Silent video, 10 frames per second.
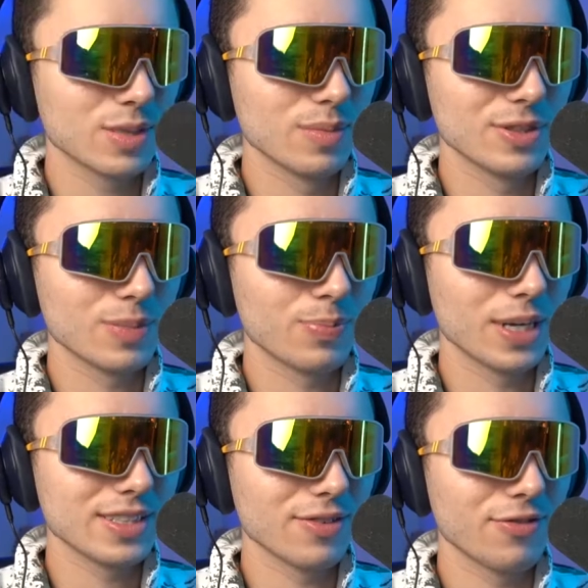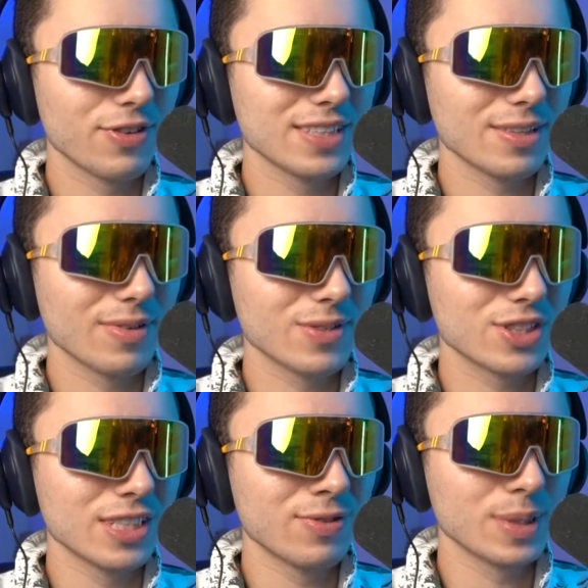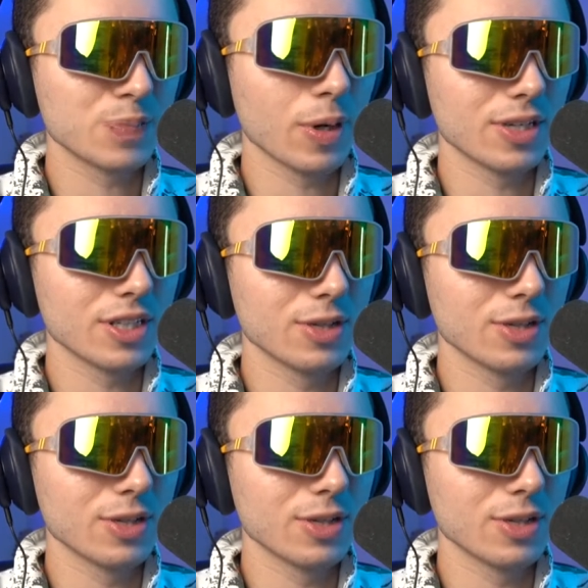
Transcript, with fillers: one of the most impressive feats I've ever seen from the Spartan